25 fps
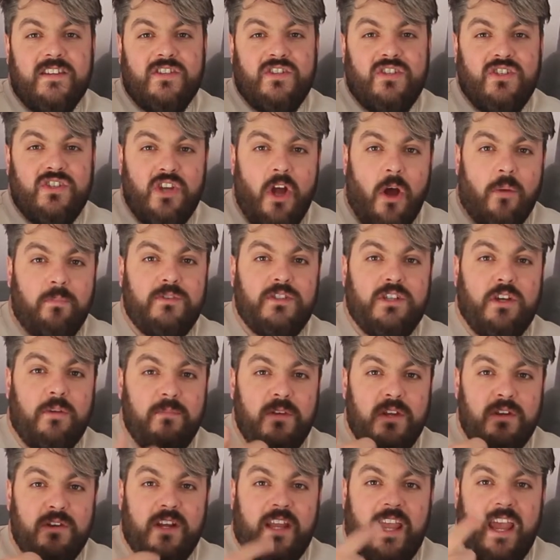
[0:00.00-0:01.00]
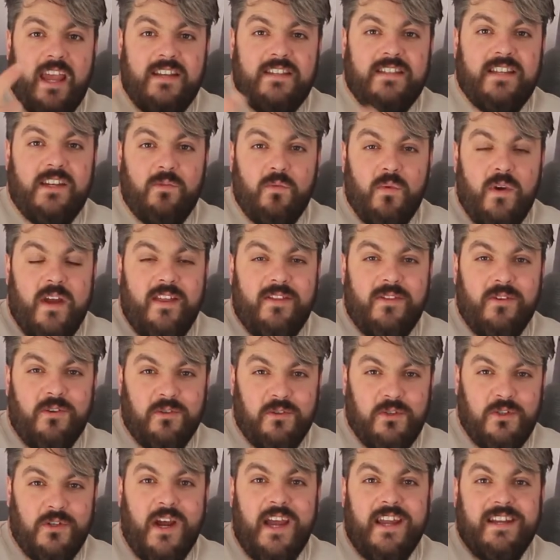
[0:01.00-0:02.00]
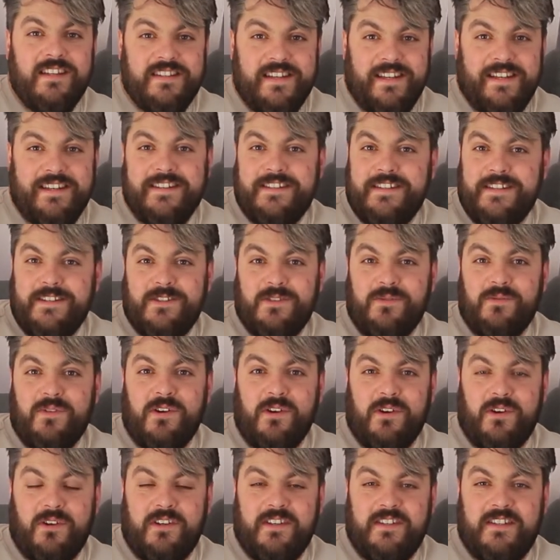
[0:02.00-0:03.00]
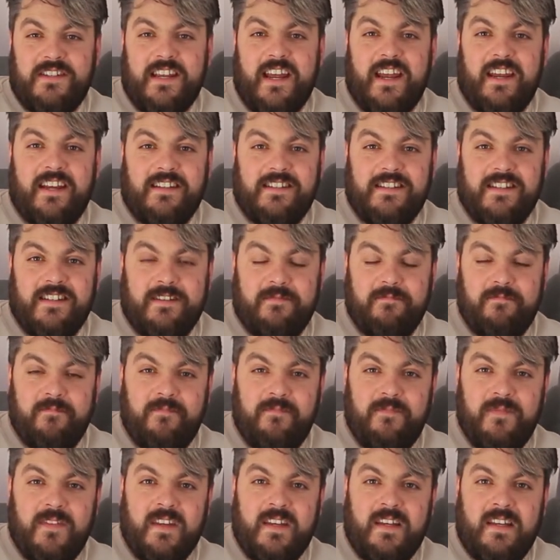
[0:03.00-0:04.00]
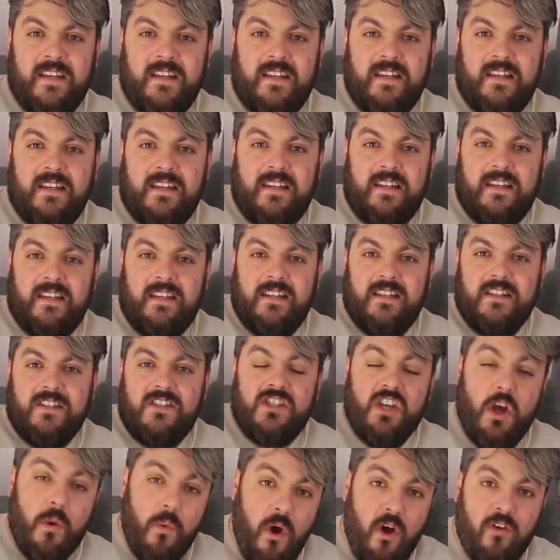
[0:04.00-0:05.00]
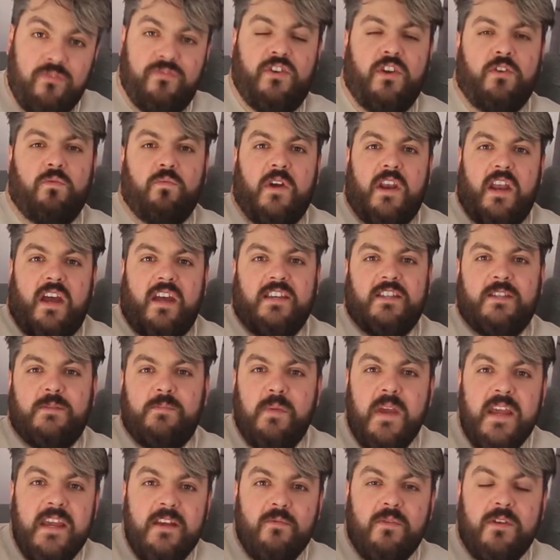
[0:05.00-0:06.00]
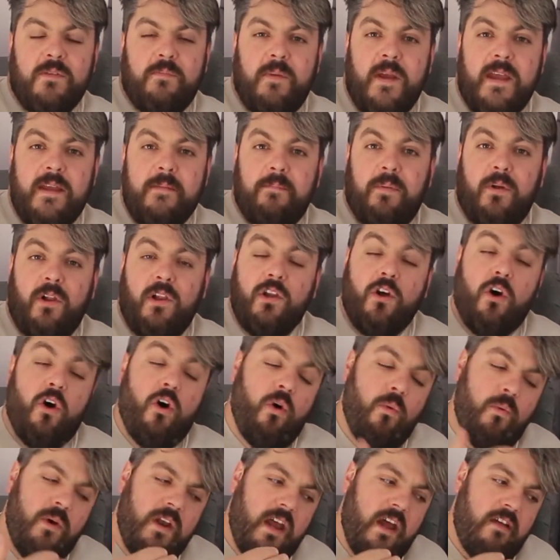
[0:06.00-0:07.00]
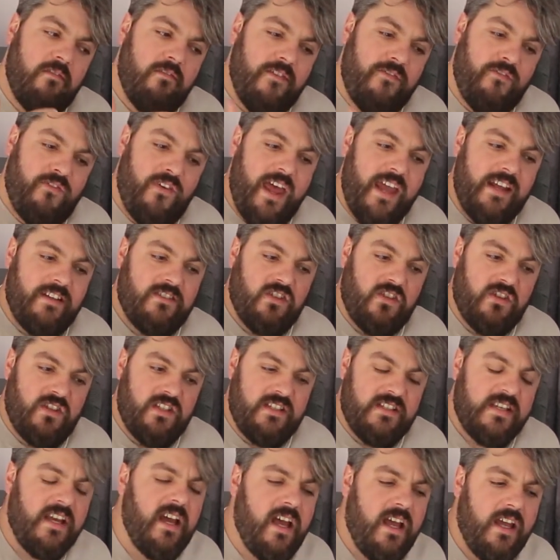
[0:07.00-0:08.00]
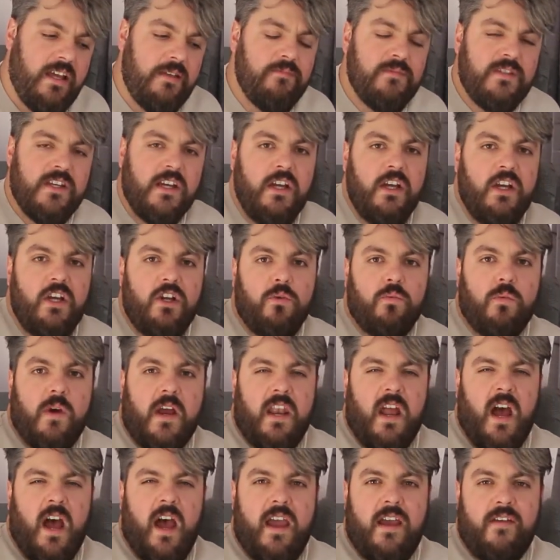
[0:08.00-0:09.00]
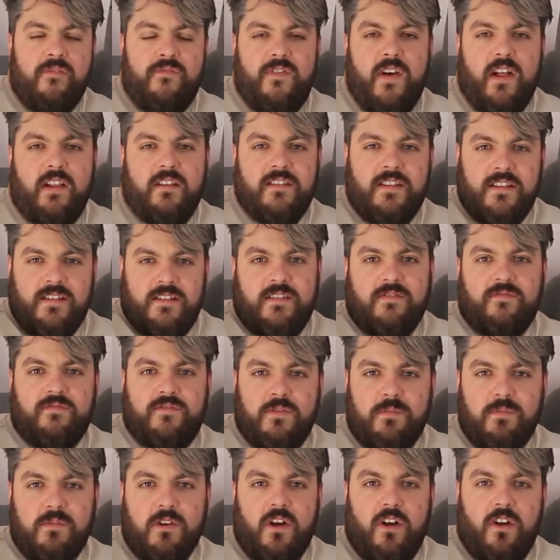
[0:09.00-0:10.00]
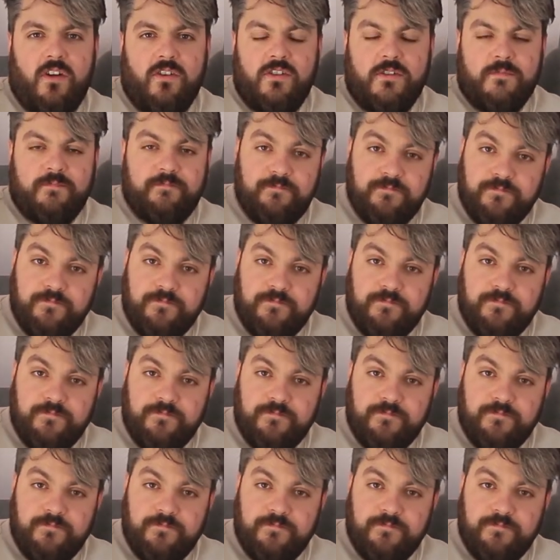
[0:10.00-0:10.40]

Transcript: stopped communicating with or trying to listen to what God is saying to them. So often, when I speak with people or when I reflect on the times when I have felt distant from God,